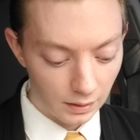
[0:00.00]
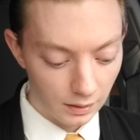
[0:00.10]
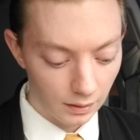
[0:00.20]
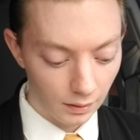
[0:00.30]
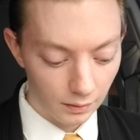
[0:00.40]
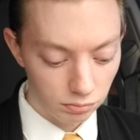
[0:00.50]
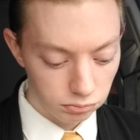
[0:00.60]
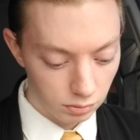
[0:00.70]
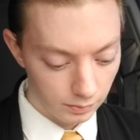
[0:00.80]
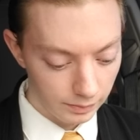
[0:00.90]

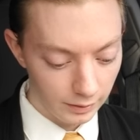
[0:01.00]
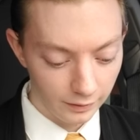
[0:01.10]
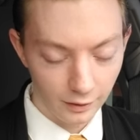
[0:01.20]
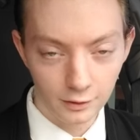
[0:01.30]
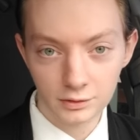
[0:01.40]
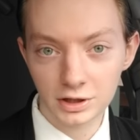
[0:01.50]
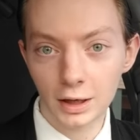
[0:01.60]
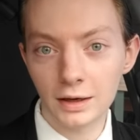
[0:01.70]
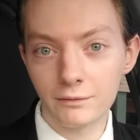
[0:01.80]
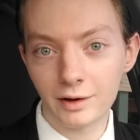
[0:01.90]
pizzone, which
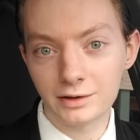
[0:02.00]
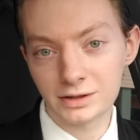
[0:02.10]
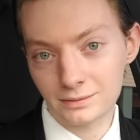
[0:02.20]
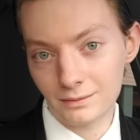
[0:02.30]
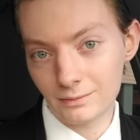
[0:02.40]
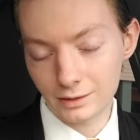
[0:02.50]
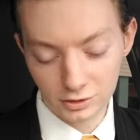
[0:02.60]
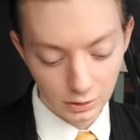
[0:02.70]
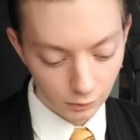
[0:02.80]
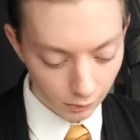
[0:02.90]
I
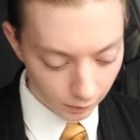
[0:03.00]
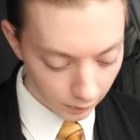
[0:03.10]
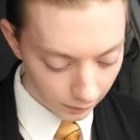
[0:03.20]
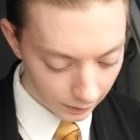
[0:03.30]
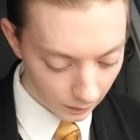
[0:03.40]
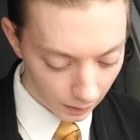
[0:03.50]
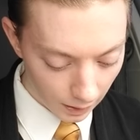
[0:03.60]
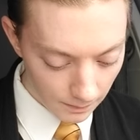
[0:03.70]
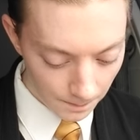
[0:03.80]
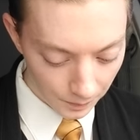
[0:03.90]
chuckle a little at the
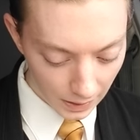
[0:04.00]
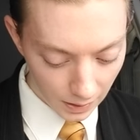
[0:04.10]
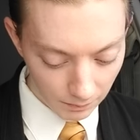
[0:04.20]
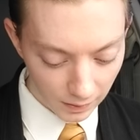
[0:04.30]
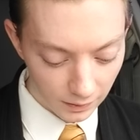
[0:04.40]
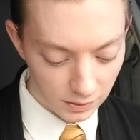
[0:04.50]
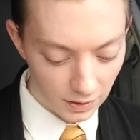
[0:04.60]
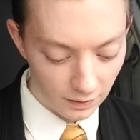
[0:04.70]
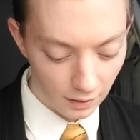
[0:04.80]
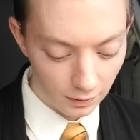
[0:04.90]
name, because it
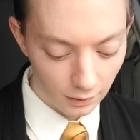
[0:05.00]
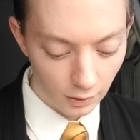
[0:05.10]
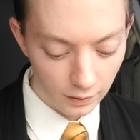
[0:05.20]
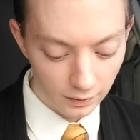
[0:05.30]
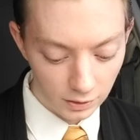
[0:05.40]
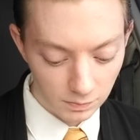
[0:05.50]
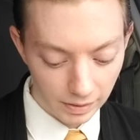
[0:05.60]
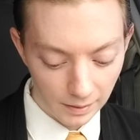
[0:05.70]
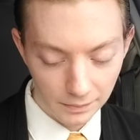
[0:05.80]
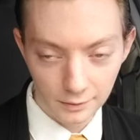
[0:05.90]
just has sausage,
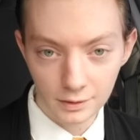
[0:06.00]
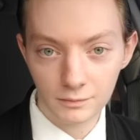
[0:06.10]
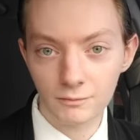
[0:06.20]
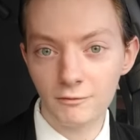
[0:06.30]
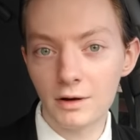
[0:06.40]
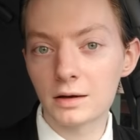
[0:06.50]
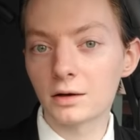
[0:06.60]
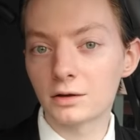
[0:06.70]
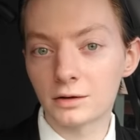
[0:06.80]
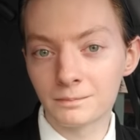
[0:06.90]
pepper, and red
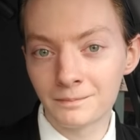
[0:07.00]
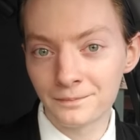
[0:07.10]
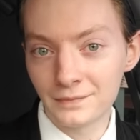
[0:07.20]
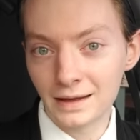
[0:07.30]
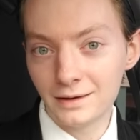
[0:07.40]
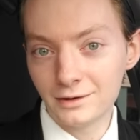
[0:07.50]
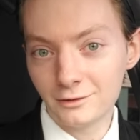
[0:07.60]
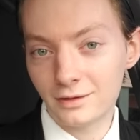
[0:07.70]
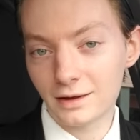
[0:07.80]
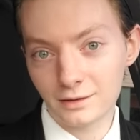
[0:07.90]
onion.
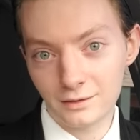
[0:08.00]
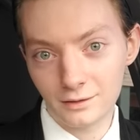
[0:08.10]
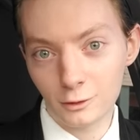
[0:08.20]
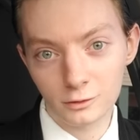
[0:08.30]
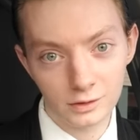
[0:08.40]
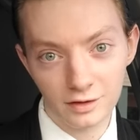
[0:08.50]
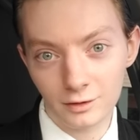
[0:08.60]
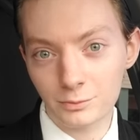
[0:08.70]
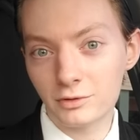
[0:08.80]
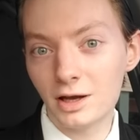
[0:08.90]
You'd think to call it
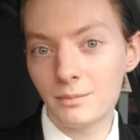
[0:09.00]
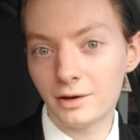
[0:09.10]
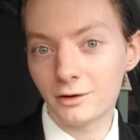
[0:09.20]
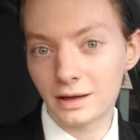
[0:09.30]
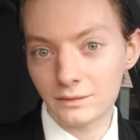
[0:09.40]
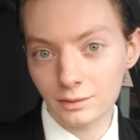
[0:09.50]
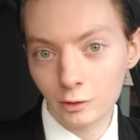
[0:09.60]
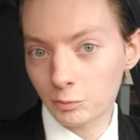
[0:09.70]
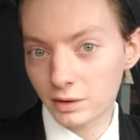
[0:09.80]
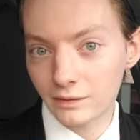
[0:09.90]
Supreme, you know, it'd have a
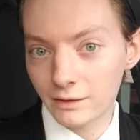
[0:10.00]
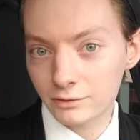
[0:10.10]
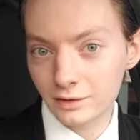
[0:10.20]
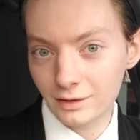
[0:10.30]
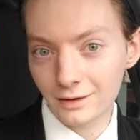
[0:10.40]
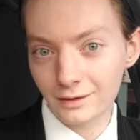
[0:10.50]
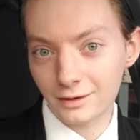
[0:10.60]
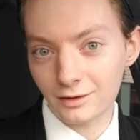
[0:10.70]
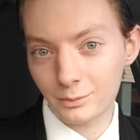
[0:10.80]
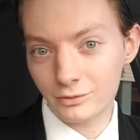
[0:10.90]
little bit of everything, like a
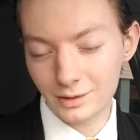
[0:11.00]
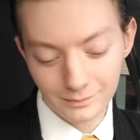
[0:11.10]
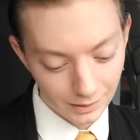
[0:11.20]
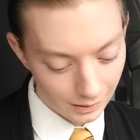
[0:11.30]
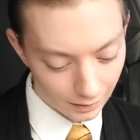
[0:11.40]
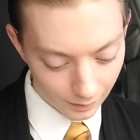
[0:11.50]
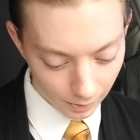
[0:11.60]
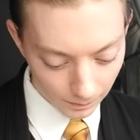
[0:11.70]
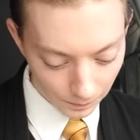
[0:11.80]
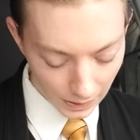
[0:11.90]
Supreme pizza,
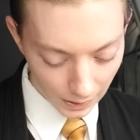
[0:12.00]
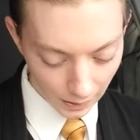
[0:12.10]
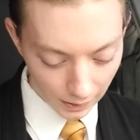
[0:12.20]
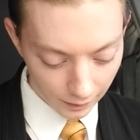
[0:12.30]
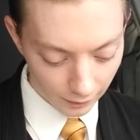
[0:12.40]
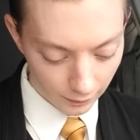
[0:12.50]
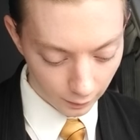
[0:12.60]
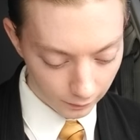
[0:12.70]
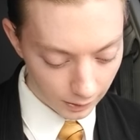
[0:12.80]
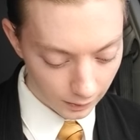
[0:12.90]
but I guess those
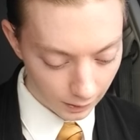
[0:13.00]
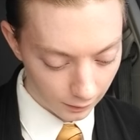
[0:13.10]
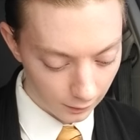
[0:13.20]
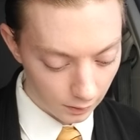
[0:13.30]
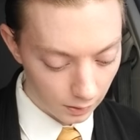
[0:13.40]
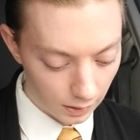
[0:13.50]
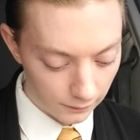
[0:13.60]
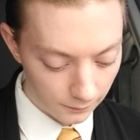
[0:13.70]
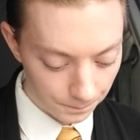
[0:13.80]
three things are good enough.